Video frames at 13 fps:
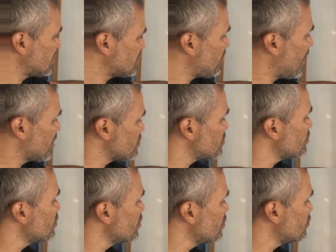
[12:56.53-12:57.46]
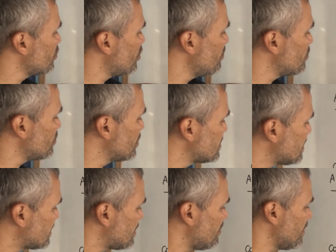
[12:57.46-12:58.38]
expansion to compute this
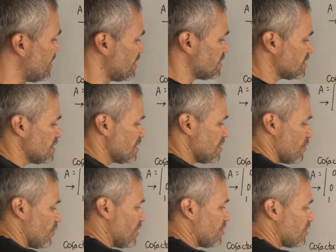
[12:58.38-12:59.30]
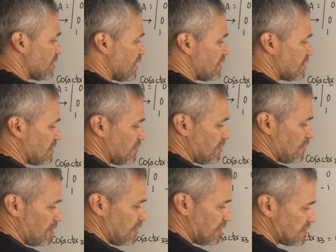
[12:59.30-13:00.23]
determinant. We know that
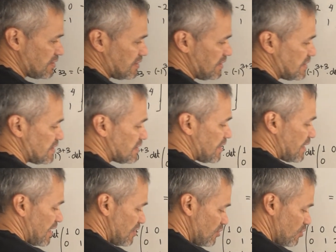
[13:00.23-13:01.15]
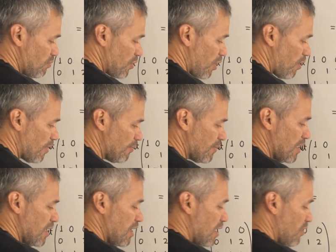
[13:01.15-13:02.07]
this is like a new problem.
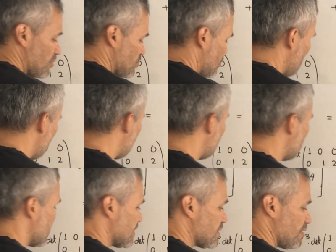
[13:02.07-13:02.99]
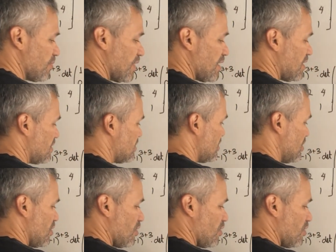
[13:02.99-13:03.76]
How to compute the determinant